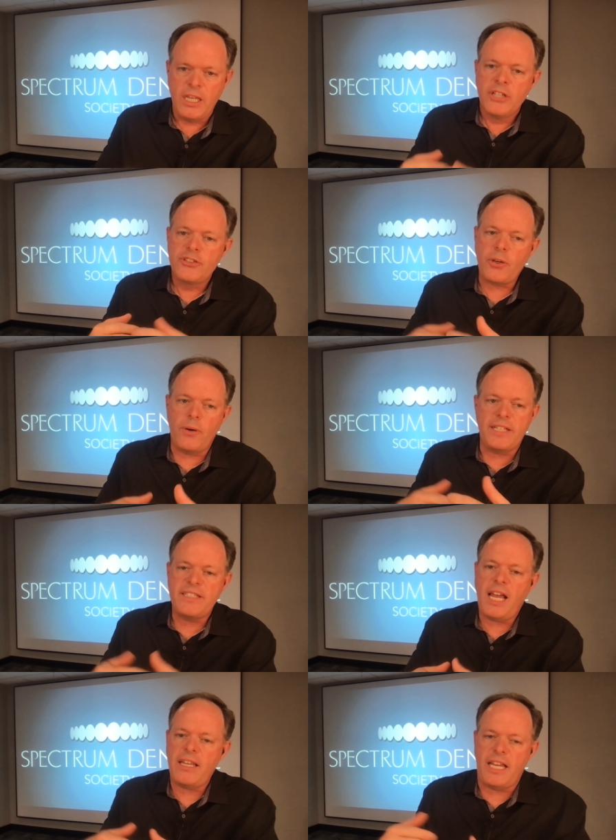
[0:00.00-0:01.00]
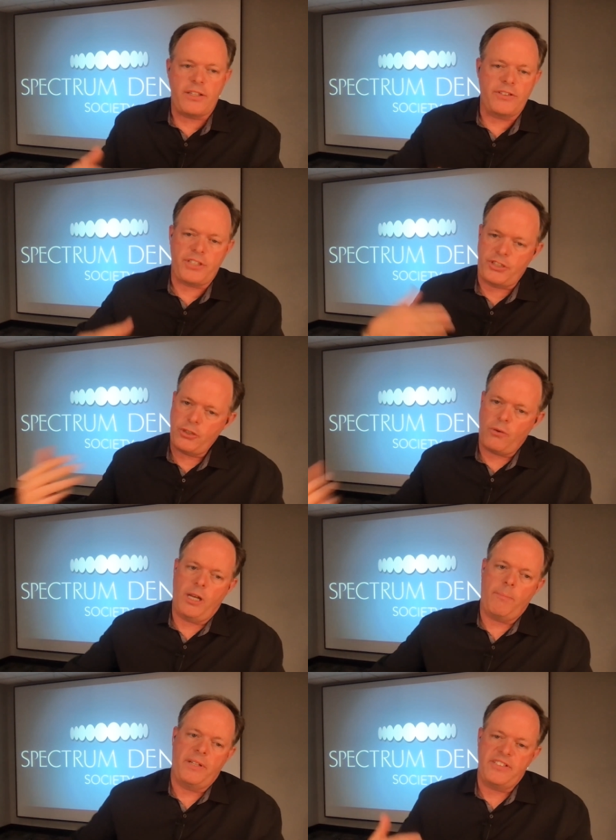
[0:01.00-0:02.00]
So it's not like they're just showing
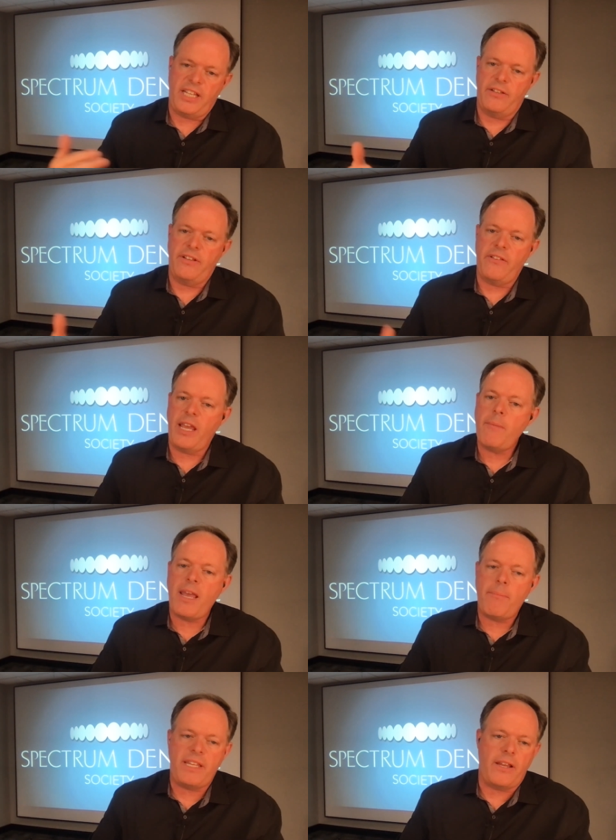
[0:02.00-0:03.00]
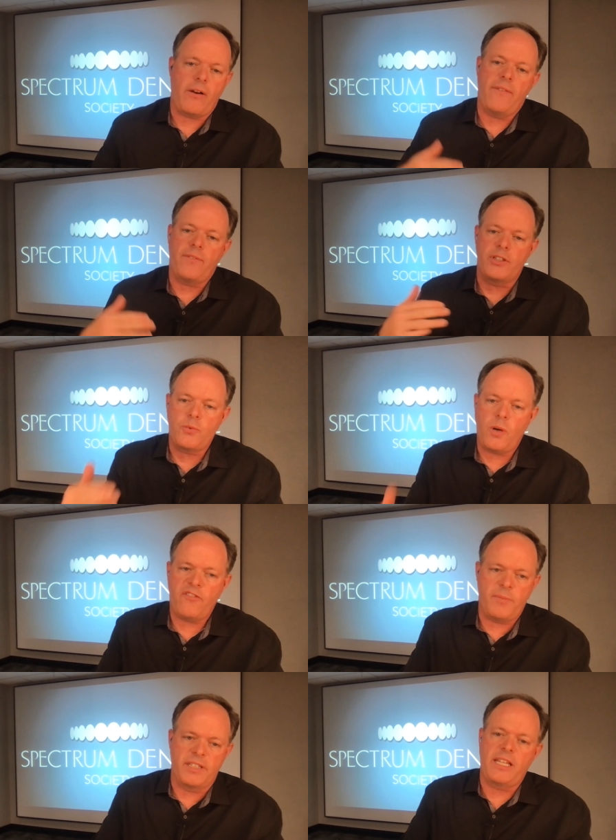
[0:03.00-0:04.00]
up and saying they're there. They may be there every 12 months.